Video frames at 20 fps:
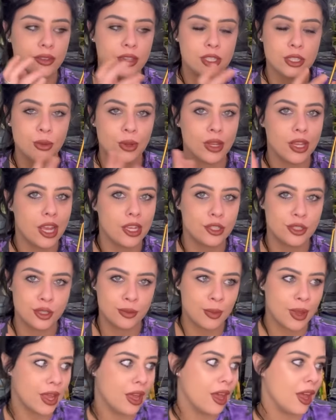this one catches
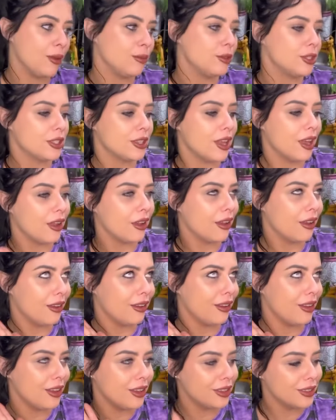my eye. I'm just like,
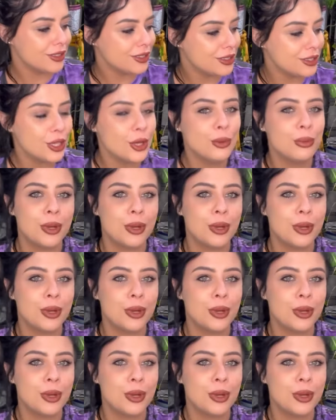oh, so